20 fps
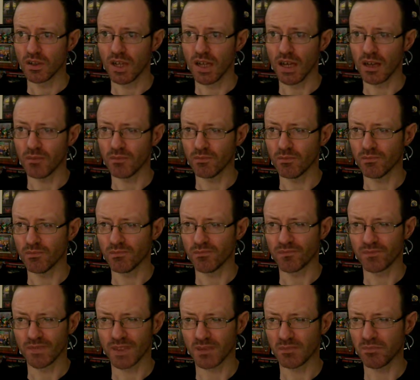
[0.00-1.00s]
um,
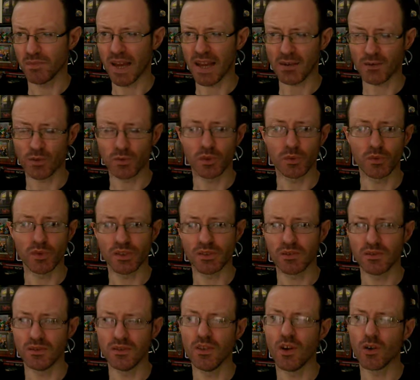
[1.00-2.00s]
back room that was
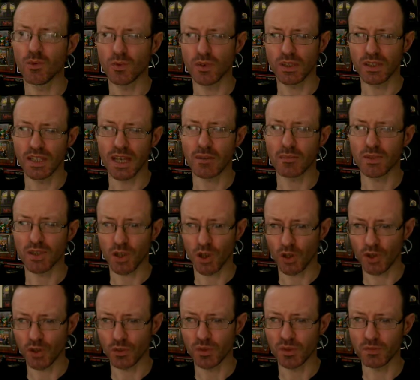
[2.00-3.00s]
not really up to
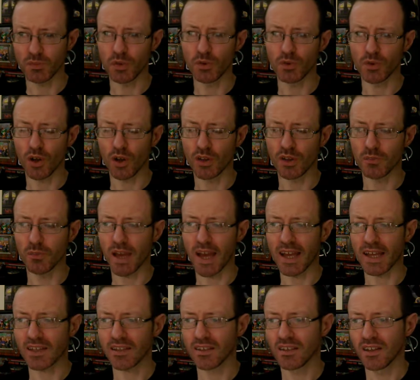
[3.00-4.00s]
code that was built on the
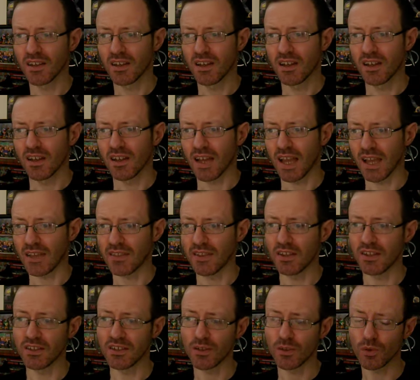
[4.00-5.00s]
back and
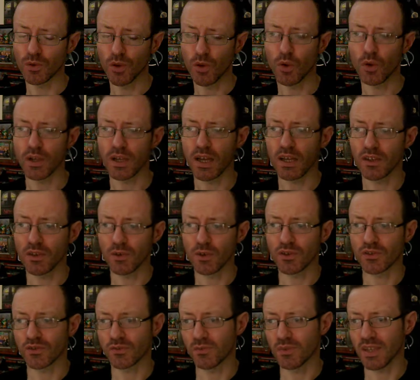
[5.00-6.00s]
then there's a little courtyard
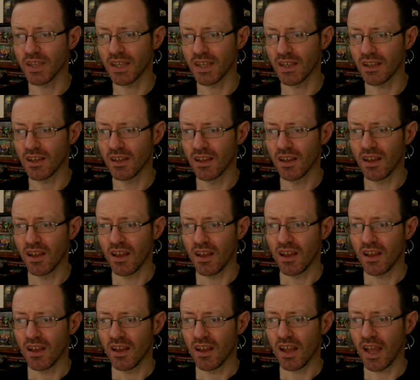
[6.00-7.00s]
across from there.
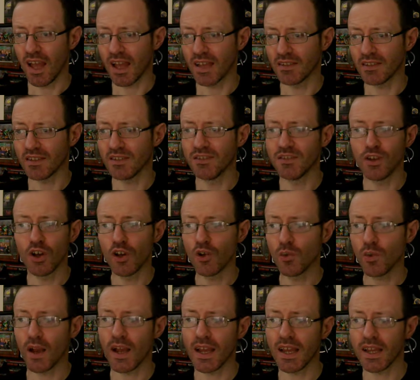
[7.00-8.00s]
And there's no
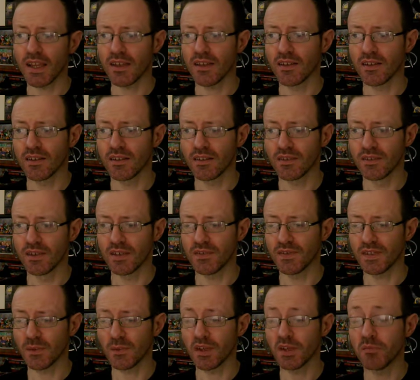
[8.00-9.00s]
way, if
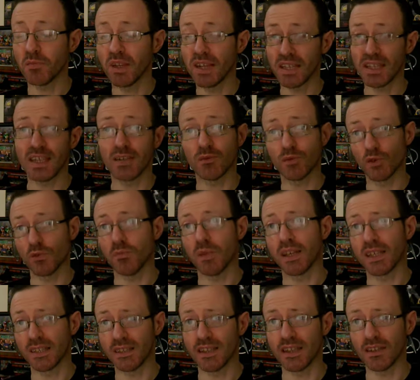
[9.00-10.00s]
someone had been in that room
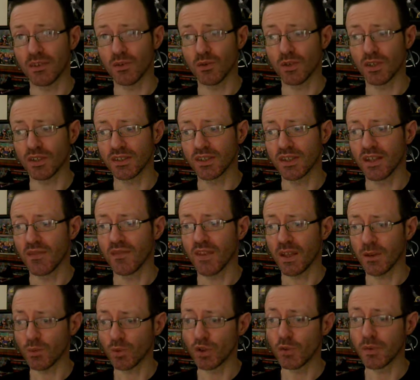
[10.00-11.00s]
making that noise,
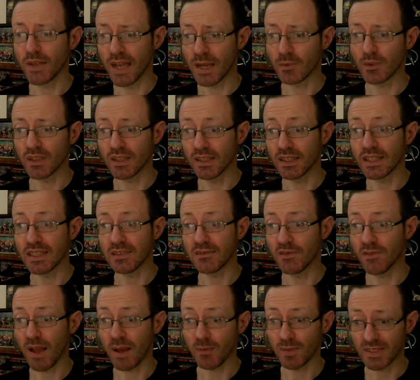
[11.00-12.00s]
they would have been able to leave
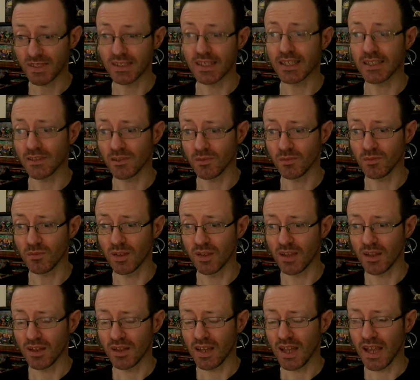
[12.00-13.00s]
without me seeing them.
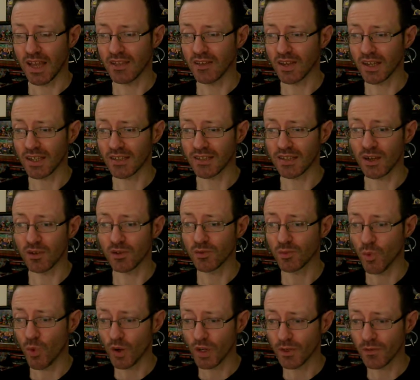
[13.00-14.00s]
And like I said, I was
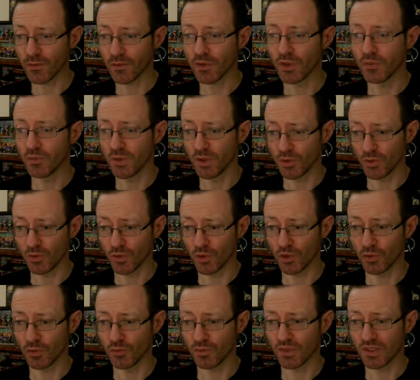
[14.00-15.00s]
walking through the middle
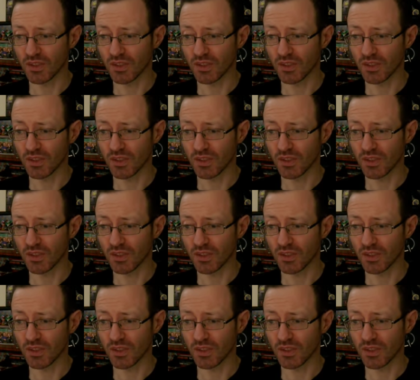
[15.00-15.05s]
room,